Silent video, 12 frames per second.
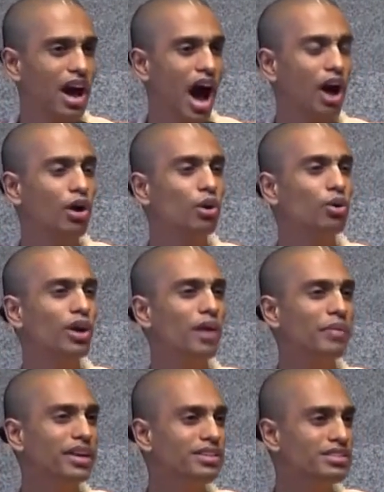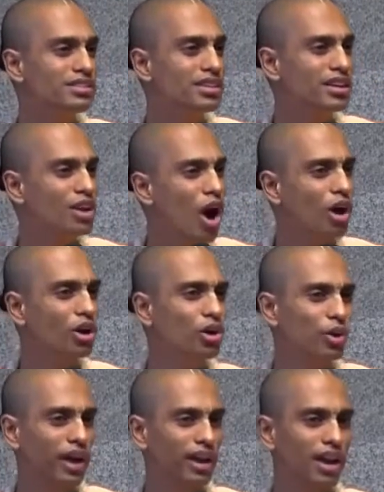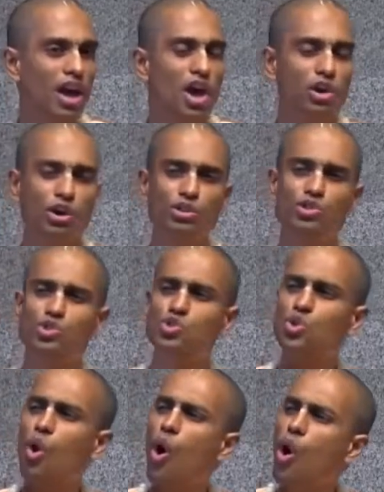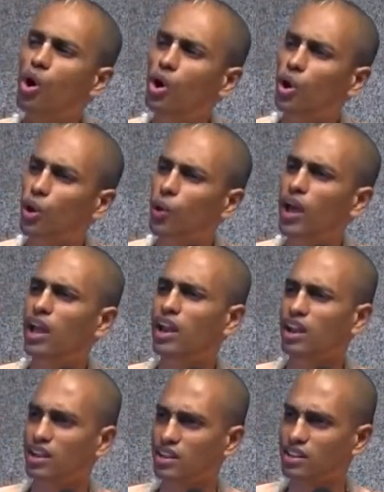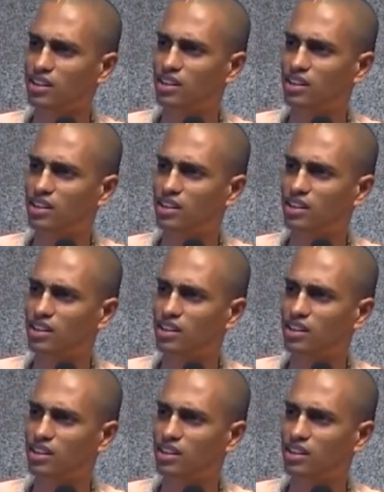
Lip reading: Akrura means non-cruel. You are so cruel.